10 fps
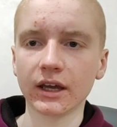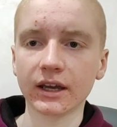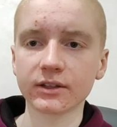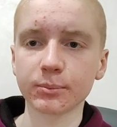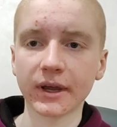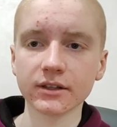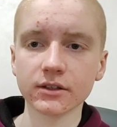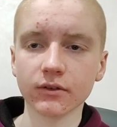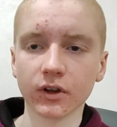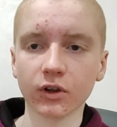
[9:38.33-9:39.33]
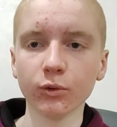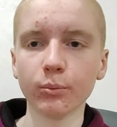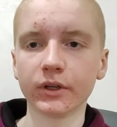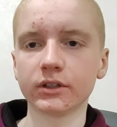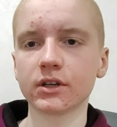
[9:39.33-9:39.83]
expensive
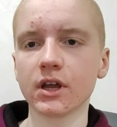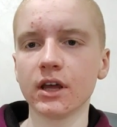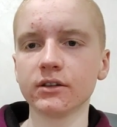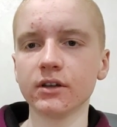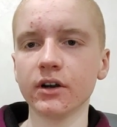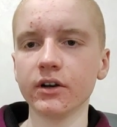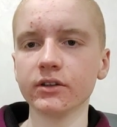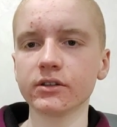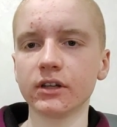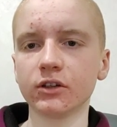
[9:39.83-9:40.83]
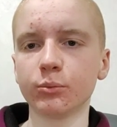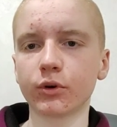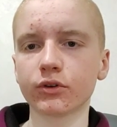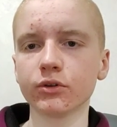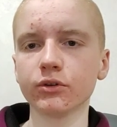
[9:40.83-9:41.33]
equipment, there is an
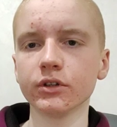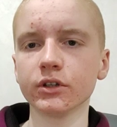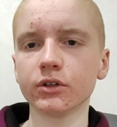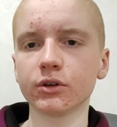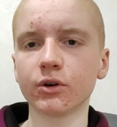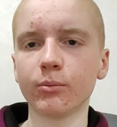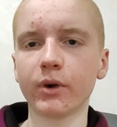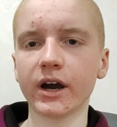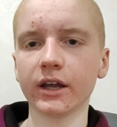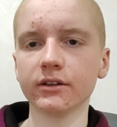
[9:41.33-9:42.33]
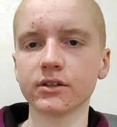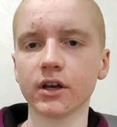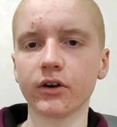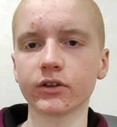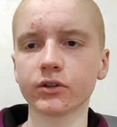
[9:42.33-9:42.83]
opportunity to combine their
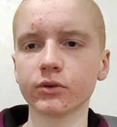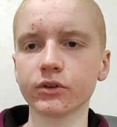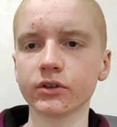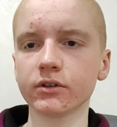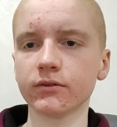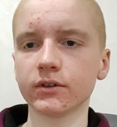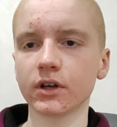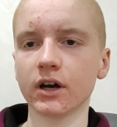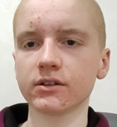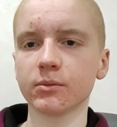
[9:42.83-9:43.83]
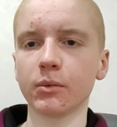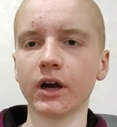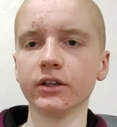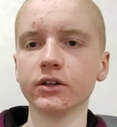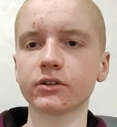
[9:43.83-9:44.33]
resources with other
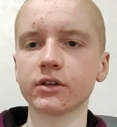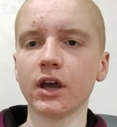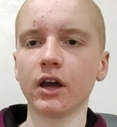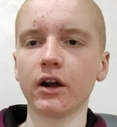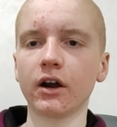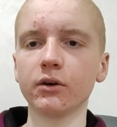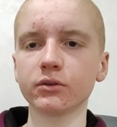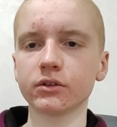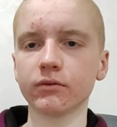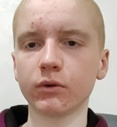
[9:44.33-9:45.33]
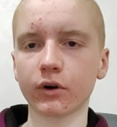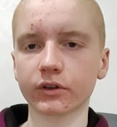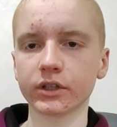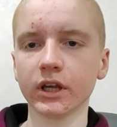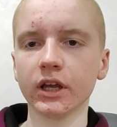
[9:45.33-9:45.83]
miners around the world.
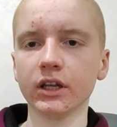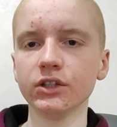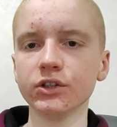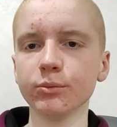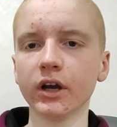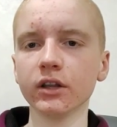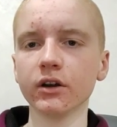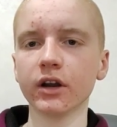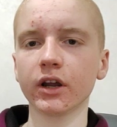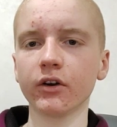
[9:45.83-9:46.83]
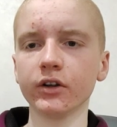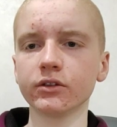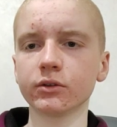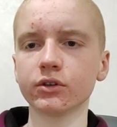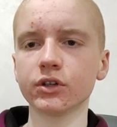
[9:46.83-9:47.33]
Each miner agrees
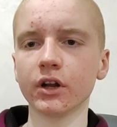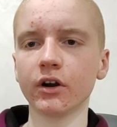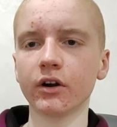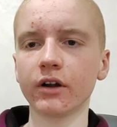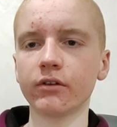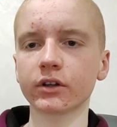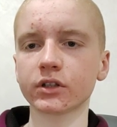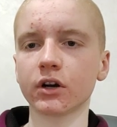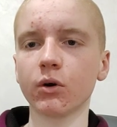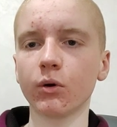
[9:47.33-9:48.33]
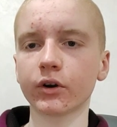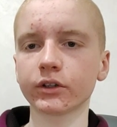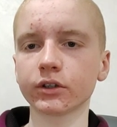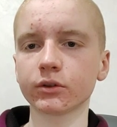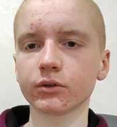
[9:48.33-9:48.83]
to share rewards according
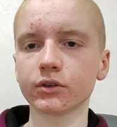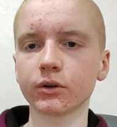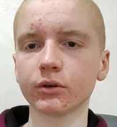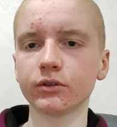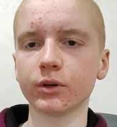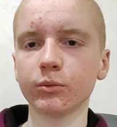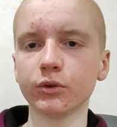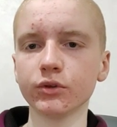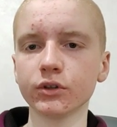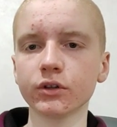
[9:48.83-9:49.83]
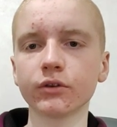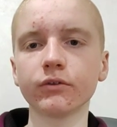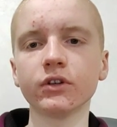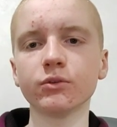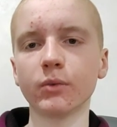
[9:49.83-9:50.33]
to the contribution of
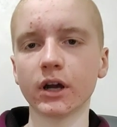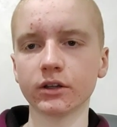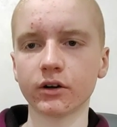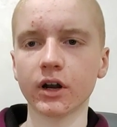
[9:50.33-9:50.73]
each miner.